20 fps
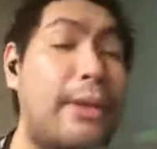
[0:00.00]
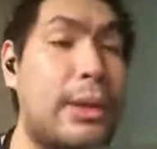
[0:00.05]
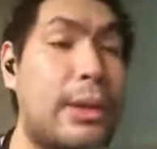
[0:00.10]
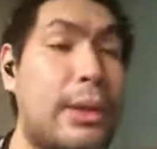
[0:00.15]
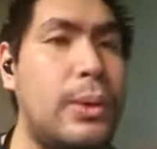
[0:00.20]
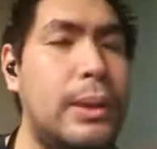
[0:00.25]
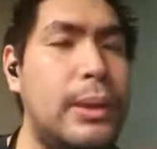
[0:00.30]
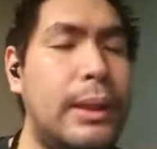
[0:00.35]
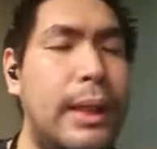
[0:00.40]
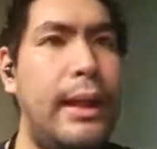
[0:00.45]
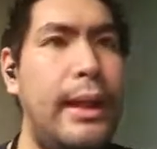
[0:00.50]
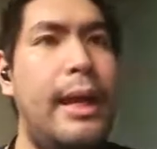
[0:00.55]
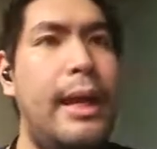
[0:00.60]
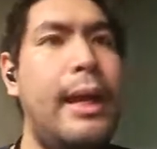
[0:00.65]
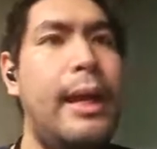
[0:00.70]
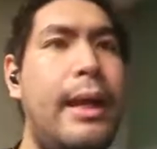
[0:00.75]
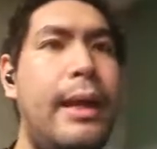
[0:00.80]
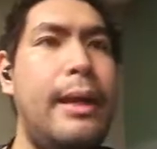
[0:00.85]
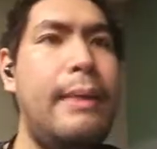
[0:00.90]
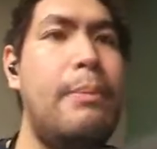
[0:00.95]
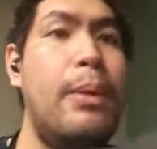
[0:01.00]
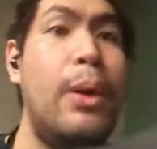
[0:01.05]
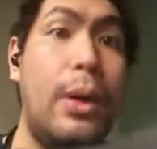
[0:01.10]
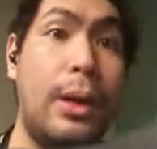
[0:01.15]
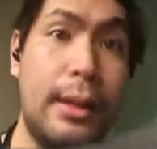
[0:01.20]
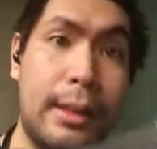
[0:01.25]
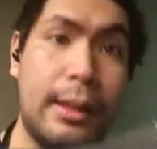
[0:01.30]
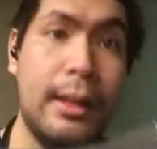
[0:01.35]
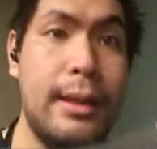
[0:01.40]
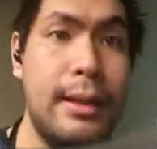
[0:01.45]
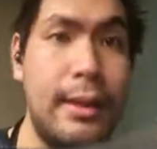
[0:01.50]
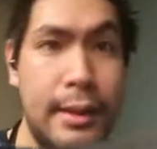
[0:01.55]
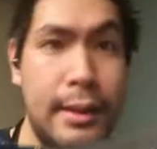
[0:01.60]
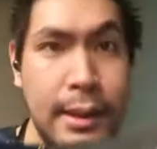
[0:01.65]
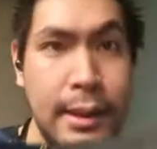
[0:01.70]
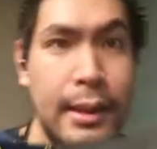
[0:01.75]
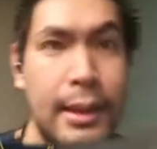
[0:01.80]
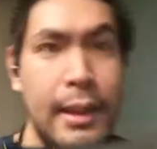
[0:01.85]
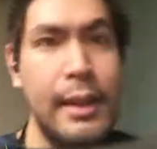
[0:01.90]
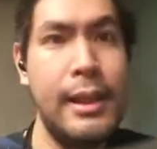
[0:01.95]
cooldown. Bulk.
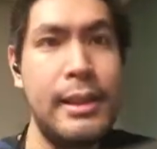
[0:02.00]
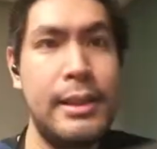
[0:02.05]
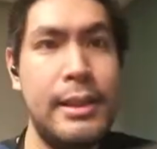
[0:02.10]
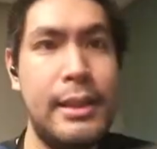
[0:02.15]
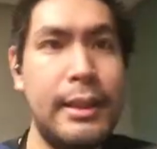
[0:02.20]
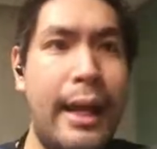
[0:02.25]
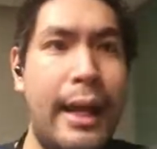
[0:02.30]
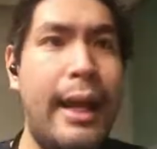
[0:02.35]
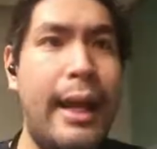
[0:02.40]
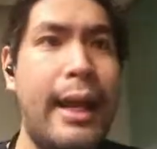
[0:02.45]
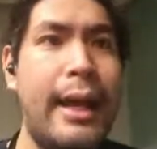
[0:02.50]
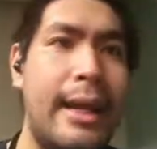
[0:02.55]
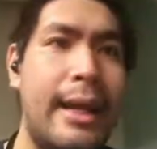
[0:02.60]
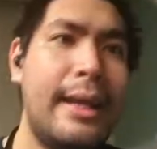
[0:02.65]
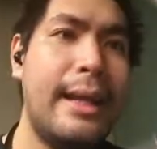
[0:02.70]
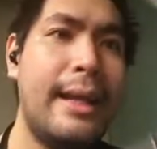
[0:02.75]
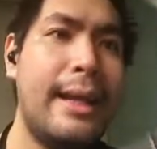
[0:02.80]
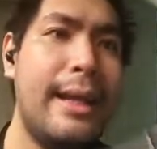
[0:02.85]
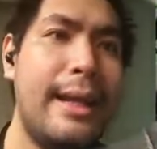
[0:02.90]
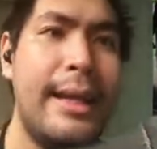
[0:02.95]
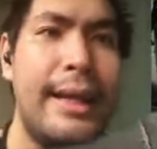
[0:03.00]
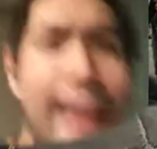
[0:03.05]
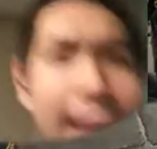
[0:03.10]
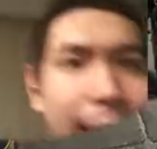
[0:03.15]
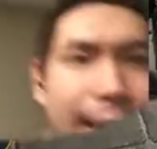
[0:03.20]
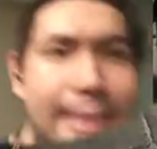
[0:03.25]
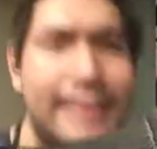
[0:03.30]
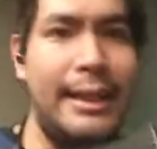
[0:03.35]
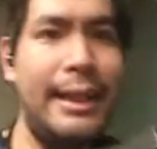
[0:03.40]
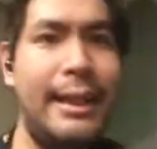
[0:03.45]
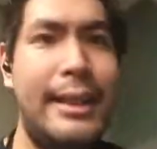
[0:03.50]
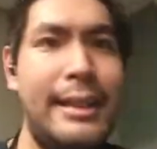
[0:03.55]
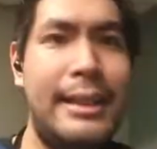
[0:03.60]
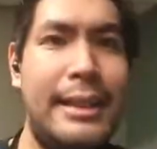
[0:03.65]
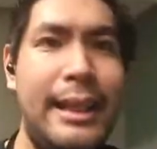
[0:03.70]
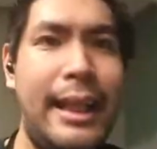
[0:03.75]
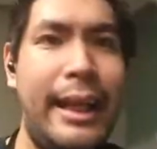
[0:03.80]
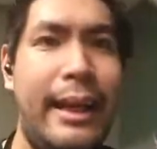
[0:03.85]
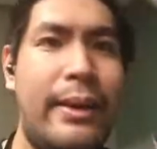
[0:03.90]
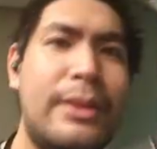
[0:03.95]
So that, yeah, see, it's
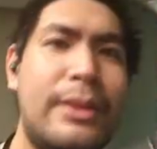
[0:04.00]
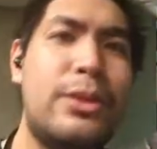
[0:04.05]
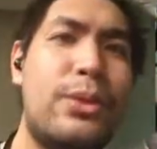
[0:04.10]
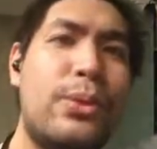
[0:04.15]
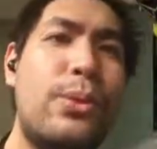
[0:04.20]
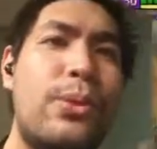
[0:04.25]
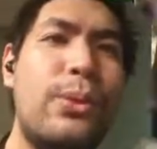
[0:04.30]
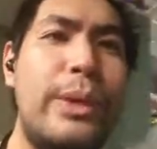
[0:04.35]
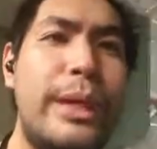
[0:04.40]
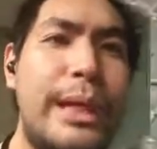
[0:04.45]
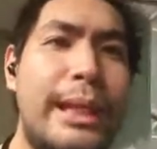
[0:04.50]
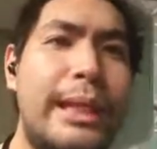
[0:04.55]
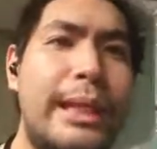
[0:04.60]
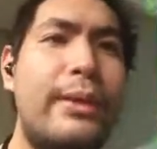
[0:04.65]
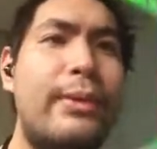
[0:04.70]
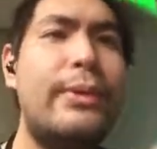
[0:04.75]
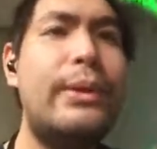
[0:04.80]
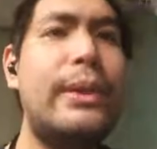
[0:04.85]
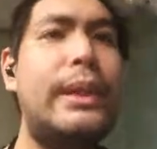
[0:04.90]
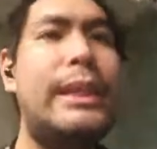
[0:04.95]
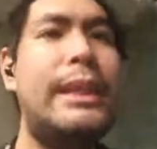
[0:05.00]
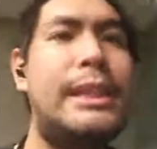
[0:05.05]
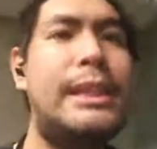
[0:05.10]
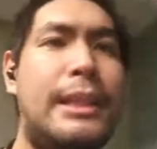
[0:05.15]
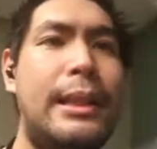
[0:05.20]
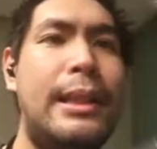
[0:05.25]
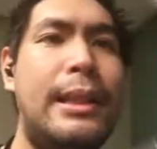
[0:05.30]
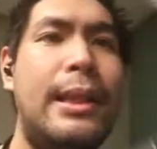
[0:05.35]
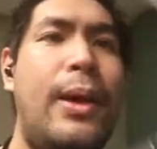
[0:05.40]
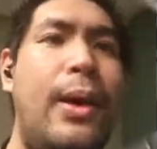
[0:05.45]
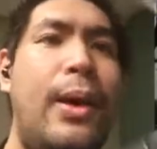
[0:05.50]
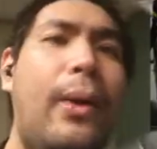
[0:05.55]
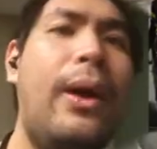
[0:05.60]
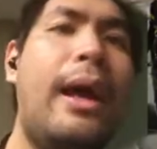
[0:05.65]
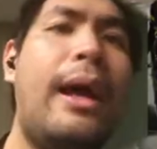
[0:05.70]
like, it's really, really slow.